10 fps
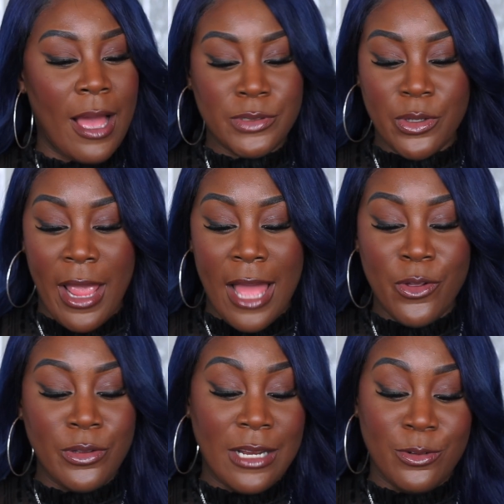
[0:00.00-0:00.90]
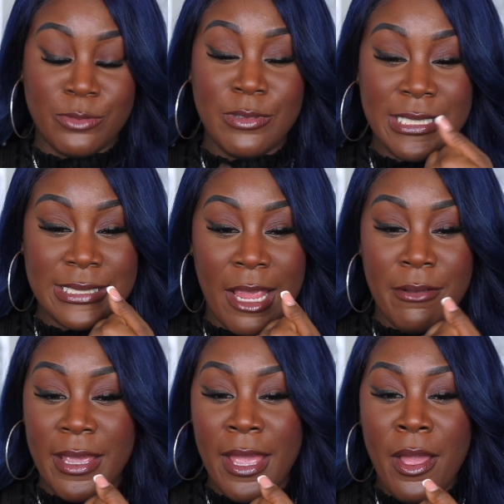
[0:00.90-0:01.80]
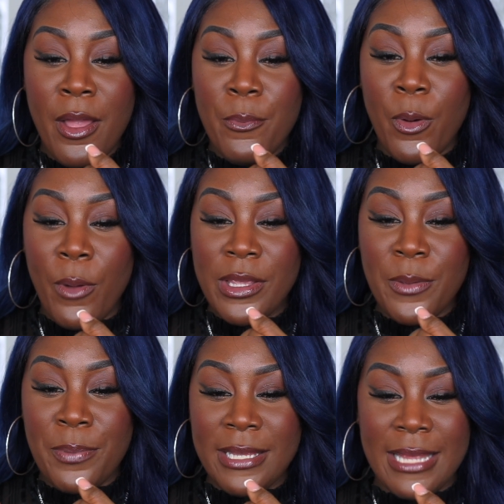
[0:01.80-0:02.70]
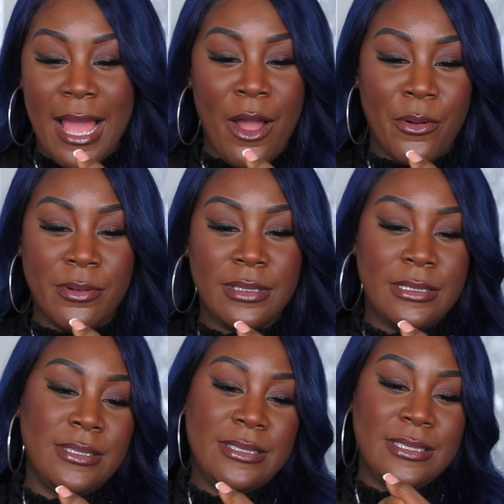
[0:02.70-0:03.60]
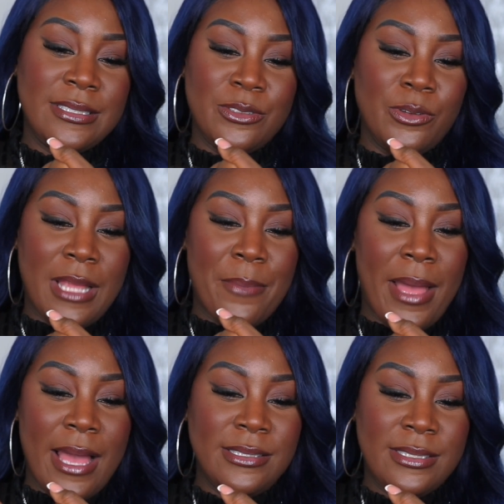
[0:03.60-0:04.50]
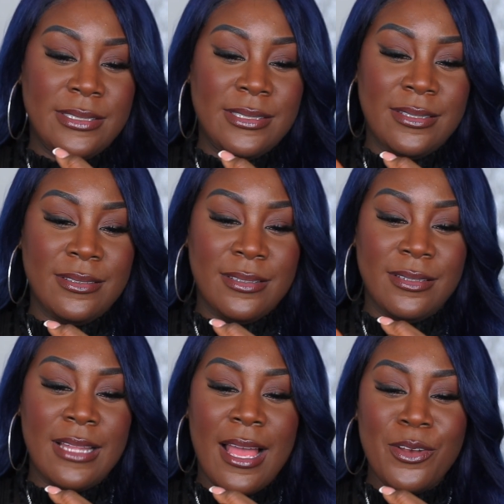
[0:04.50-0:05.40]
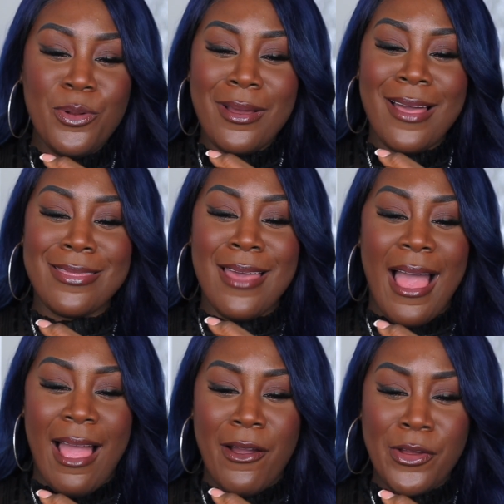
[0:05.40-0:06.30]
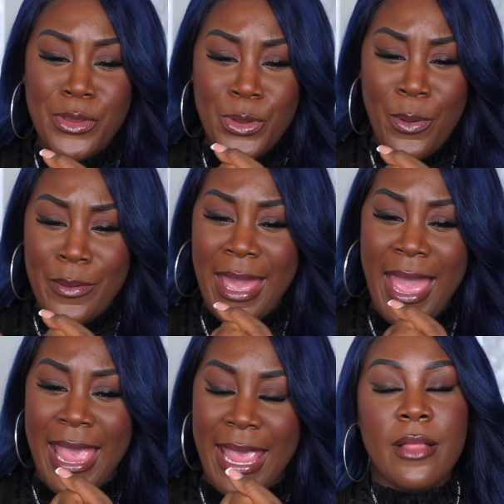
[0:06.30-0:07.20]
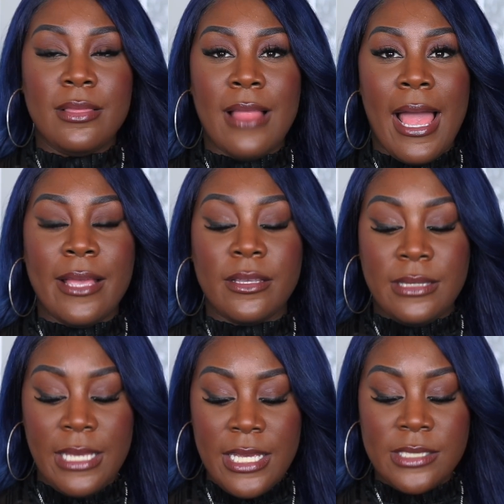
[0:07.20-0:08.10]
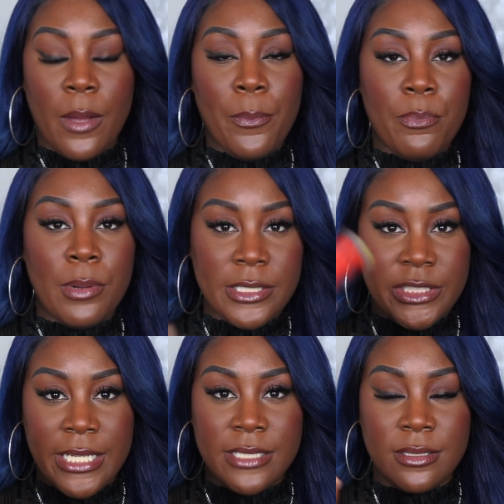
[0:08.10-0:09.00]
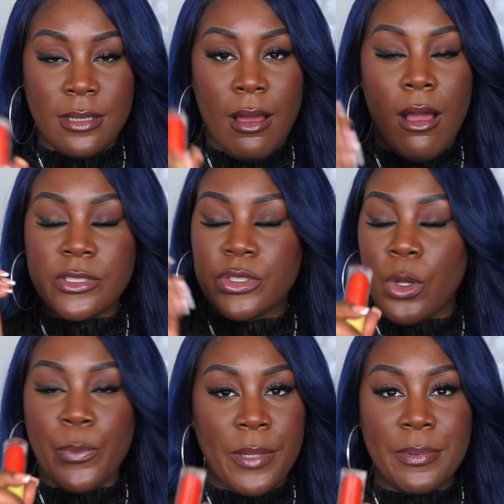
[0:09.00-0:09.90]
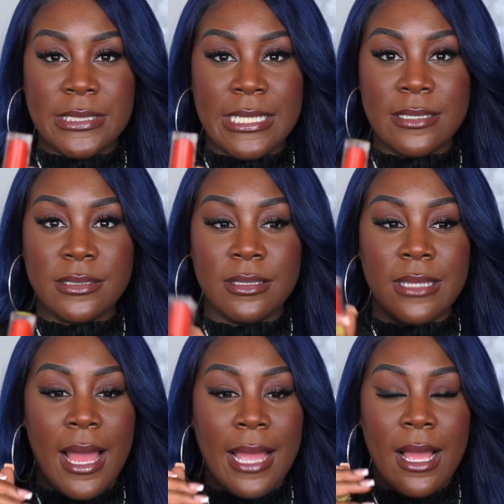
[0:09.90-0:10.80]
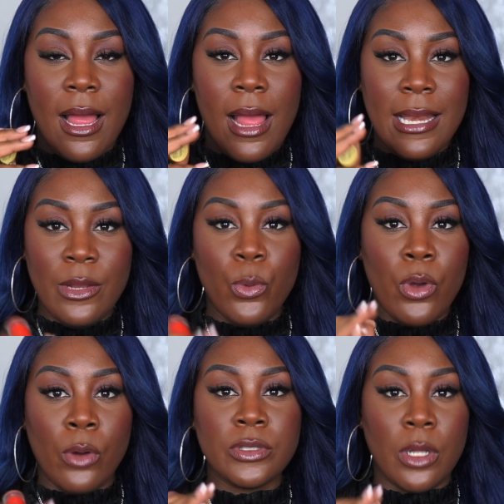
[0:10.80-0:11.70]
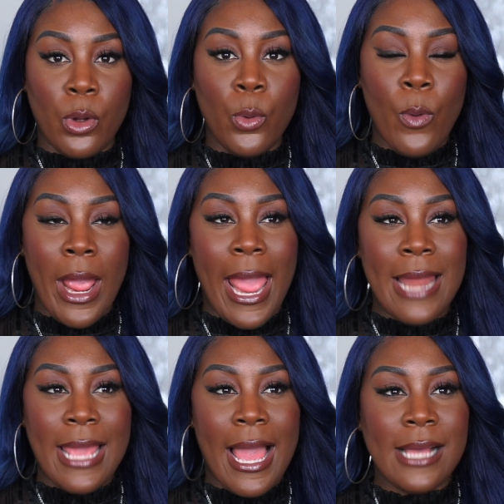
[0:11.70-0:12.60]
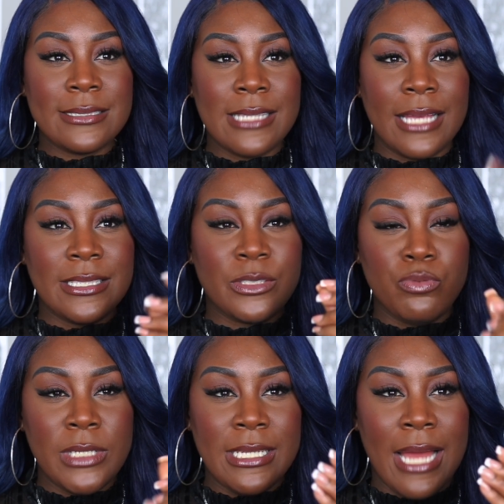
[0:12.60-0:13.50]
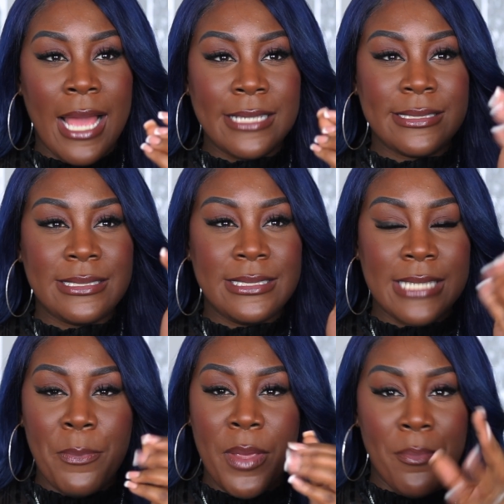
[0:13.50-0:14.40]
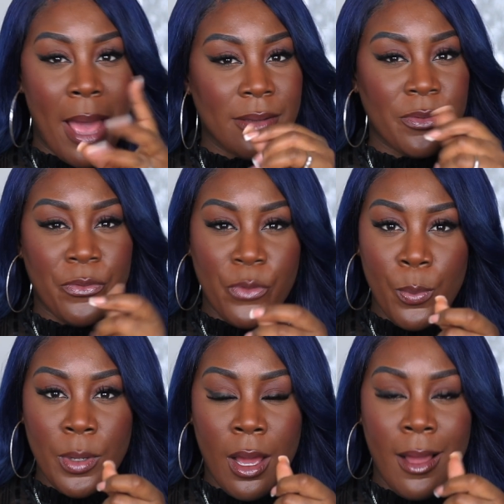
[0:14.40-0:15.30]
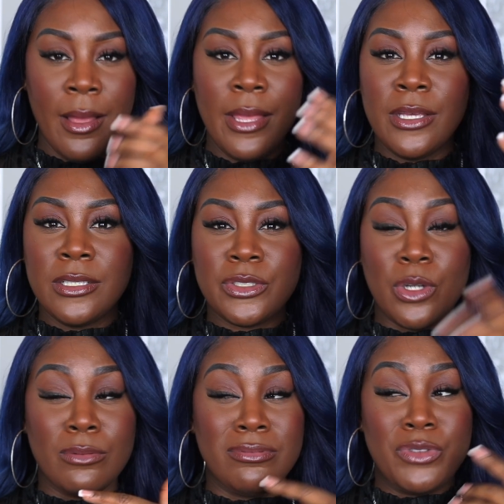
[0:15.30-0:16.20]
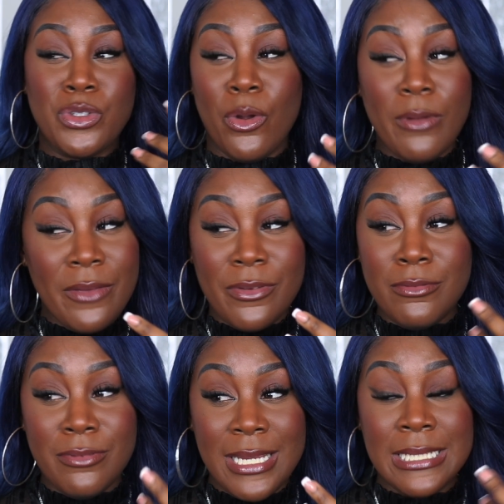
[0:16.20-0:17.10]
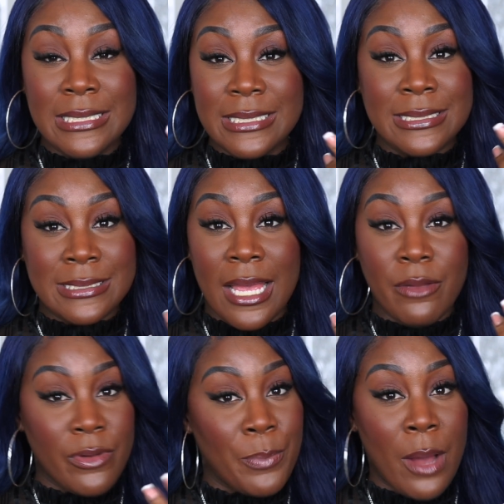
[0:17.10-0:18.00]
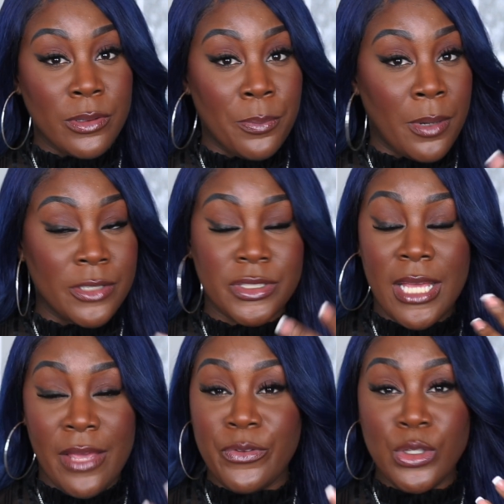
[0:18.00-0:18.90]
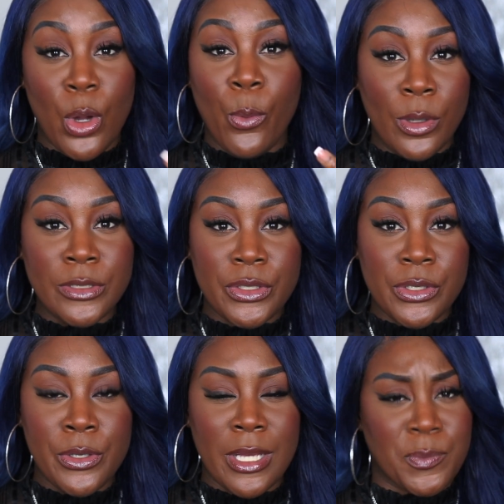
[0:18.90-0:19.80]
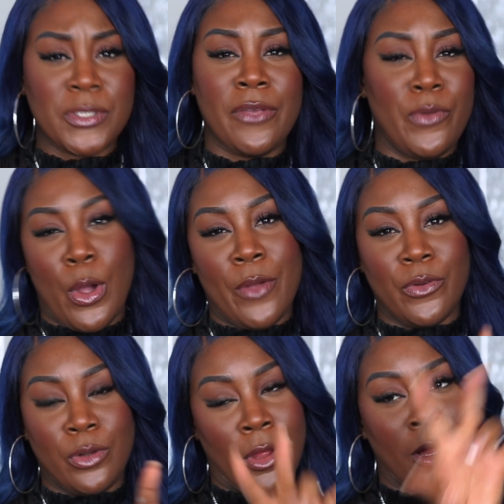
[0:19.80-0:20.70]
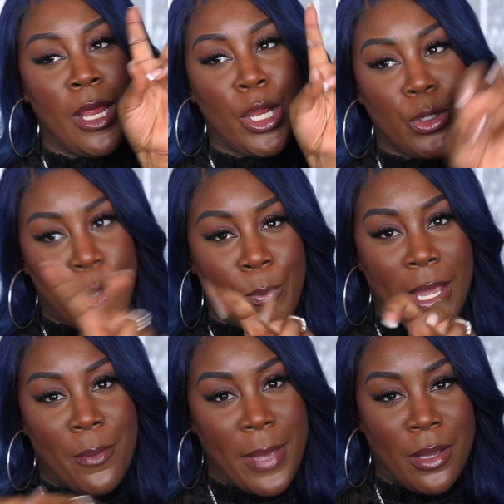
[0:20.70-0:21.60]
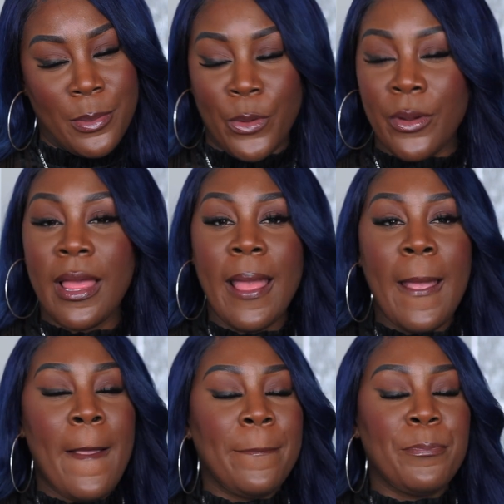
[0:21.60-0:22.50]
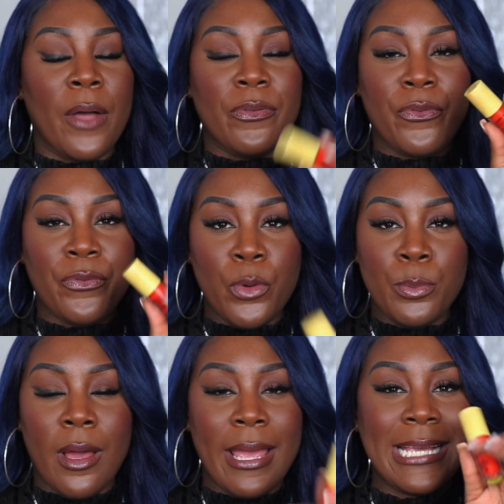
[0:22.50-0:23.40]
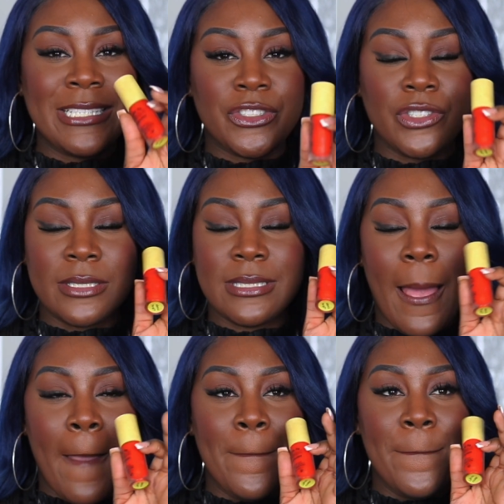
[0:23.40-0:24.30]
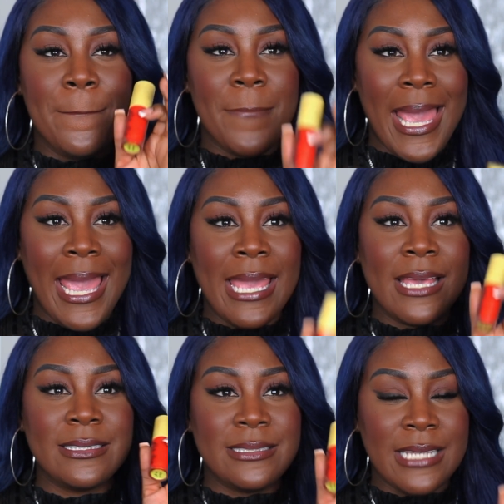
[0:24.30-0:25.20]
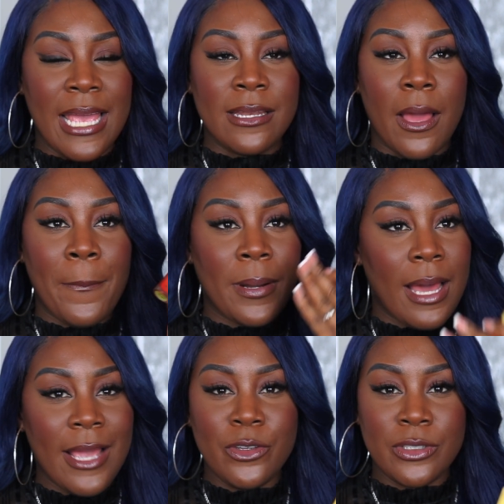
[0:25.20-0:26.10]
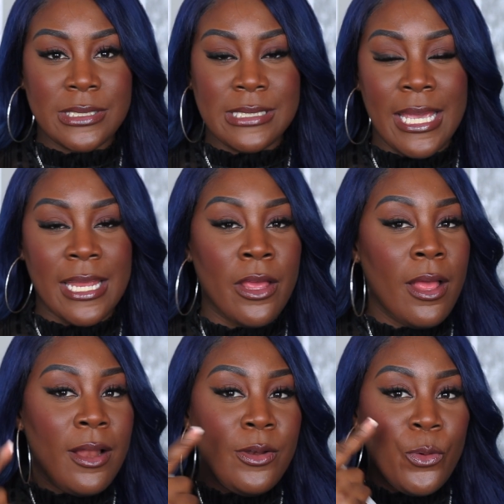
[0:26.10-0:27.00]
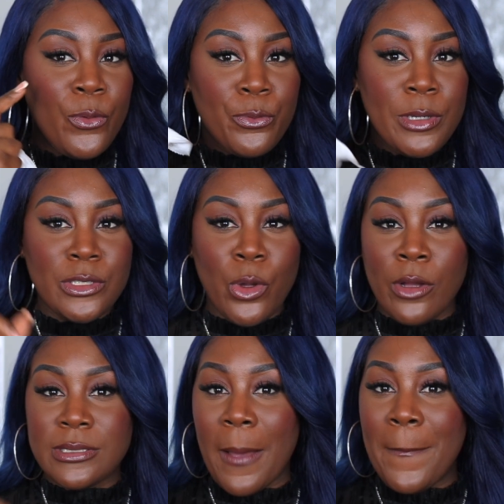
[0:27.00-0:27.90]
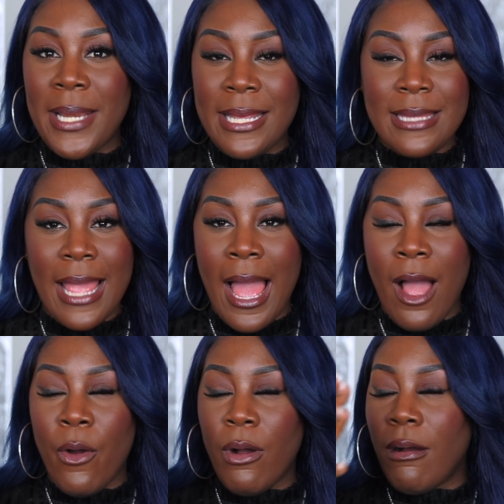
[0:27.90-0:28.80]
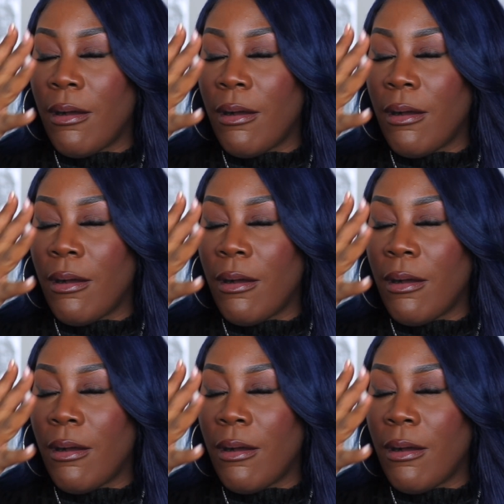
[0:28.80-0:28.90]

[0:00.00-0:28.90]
I'm sorry, I know that looks really scary, but when you blend it out, it's not that bad. Like, look at that. Are you okay? Like, these blushes are so pigmented. Like, a little goes a long way, and it has like this really nice demi matte formula, so you don't even really need to set it with a powder blush if you don't want to, especially if you're going for the no makeup look. But the formula is just amazing. Apply on your skin, little 3 dots, blend it out.